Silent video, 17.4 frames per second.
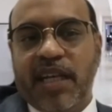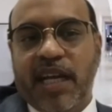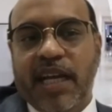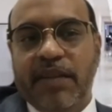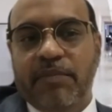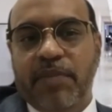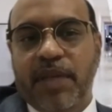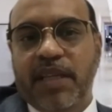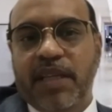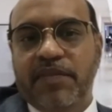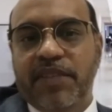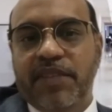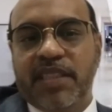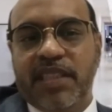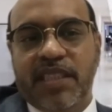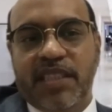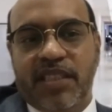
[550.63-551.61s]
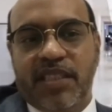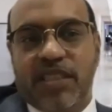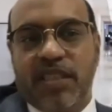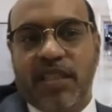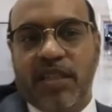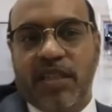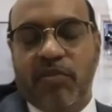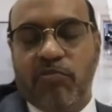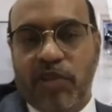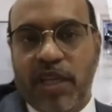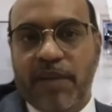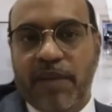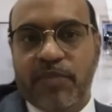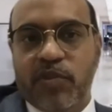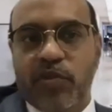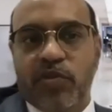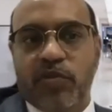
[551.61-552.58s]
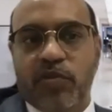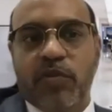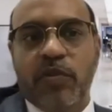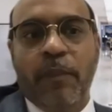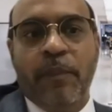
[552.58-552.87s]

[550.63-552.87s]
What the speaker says: I believe this is we have to do.